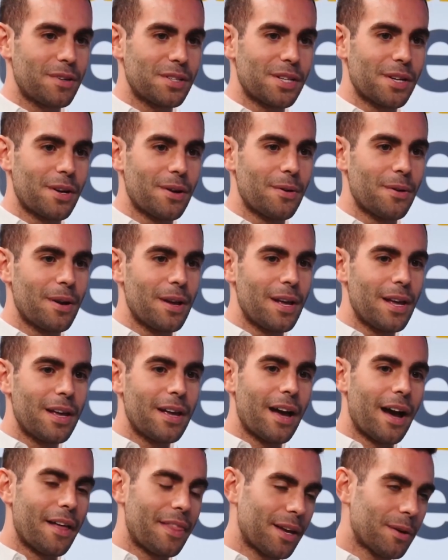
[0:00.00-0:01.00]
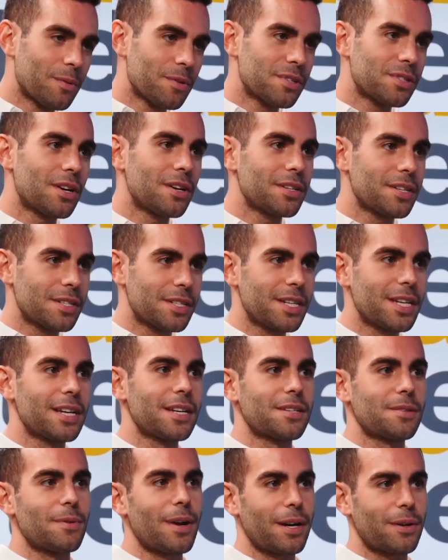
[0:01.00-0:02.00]
So I think we'll start to see
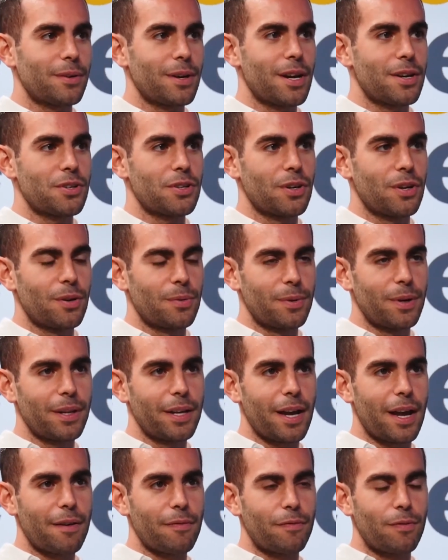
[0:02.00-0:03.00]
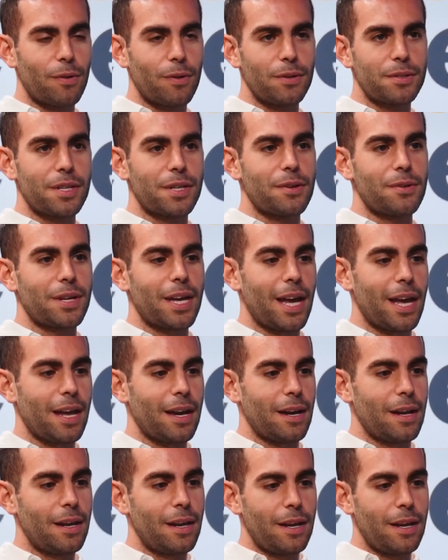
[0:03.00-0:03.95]
as recreational really unfolds, and you can't,